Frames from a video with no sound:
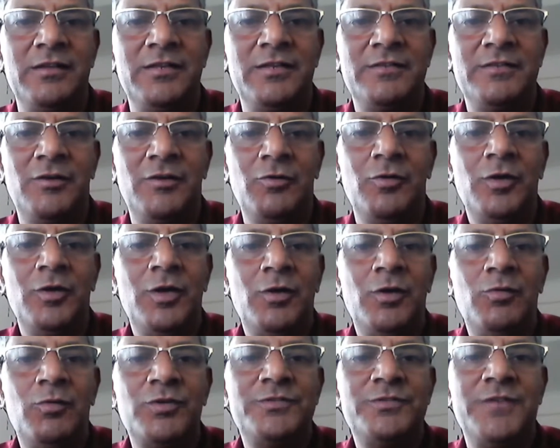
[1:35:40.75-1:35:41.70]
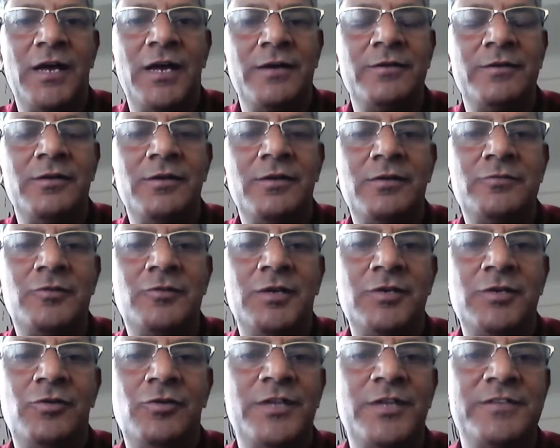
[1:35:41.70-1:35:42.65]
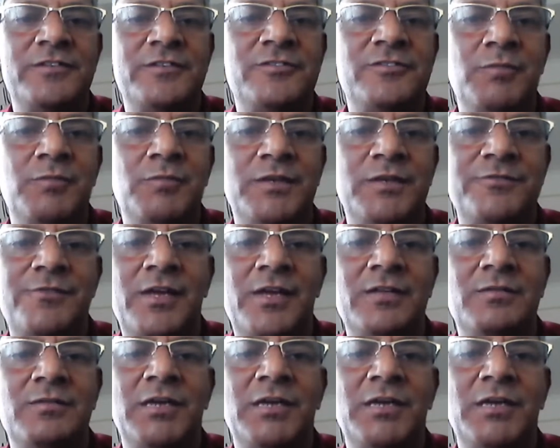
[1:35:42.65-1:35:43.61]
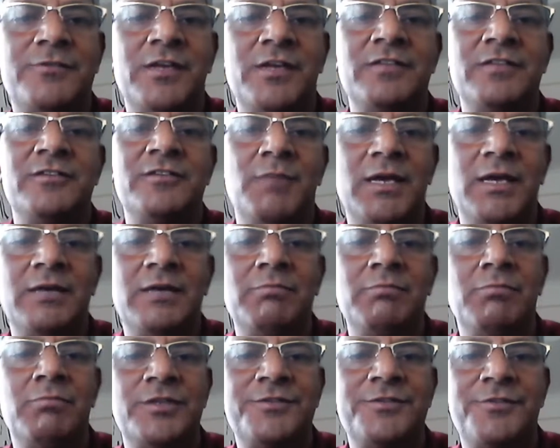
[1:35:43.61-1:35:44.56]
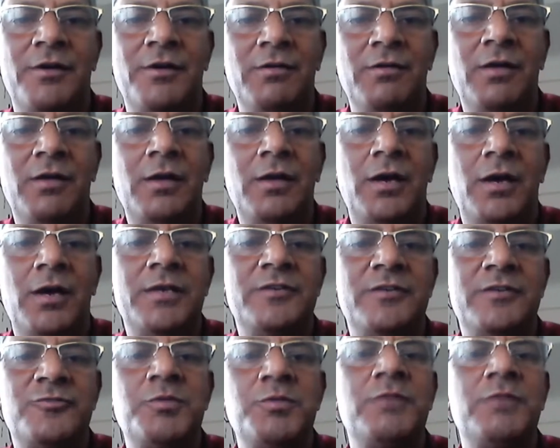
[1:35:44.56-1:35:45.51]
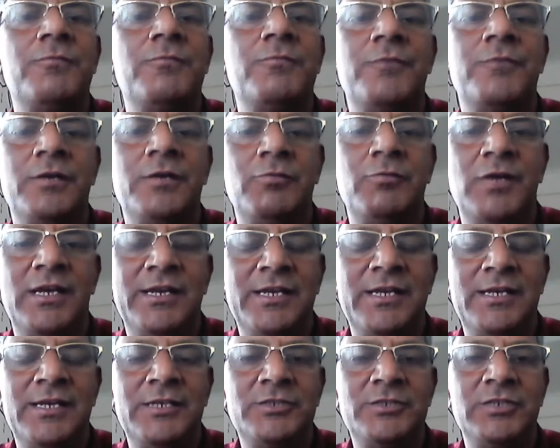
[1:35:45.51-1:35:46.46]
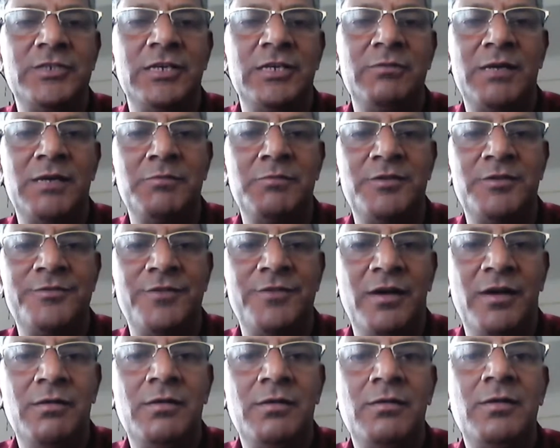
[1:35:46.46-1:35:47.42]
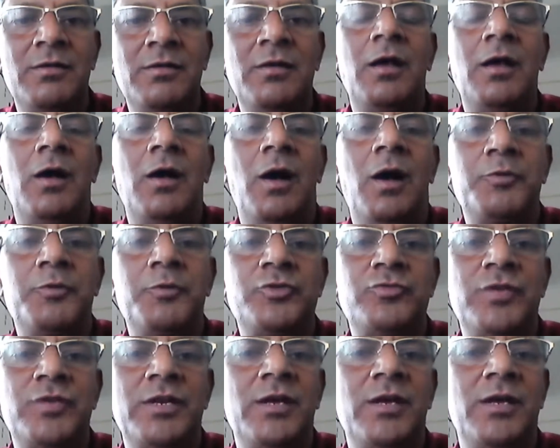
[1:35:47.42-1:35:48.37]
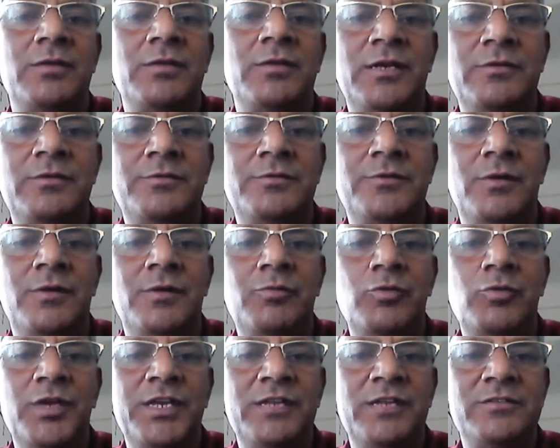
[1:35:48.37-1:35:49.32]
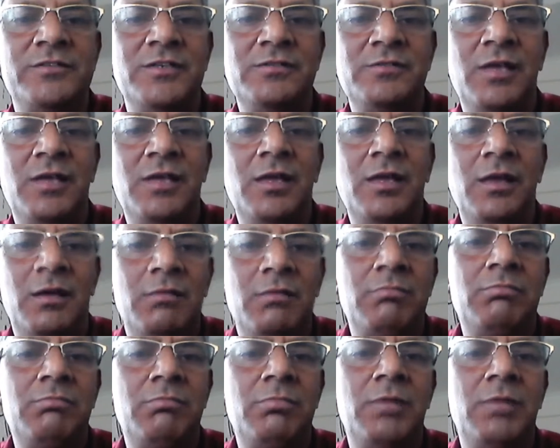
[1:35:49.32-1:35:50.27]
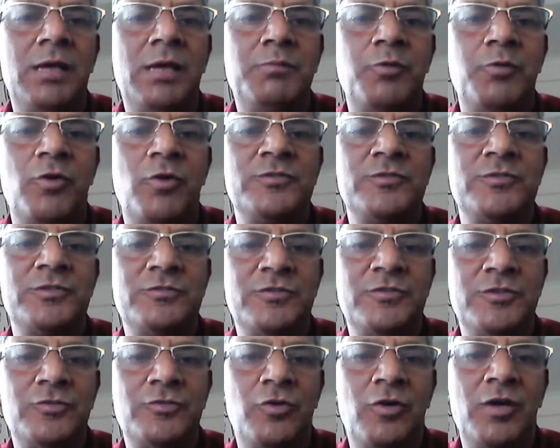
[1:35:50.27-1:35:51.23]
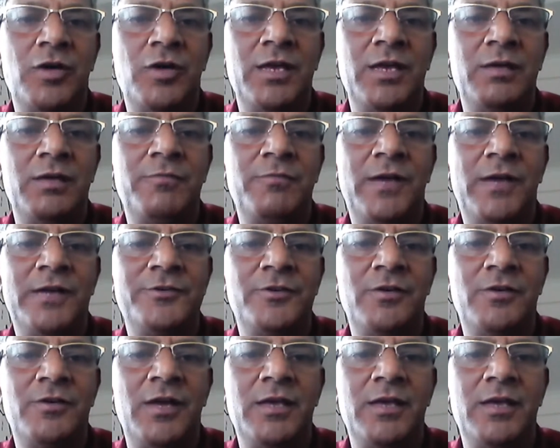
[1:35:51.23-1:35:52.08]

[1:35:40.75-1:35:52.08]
That's how we start. So I know that this is my strength. My strength is my mother tongue. I can speak very well in English in my mother tongue. Then W, weaknesses. My pronunciation is wrong. I falter.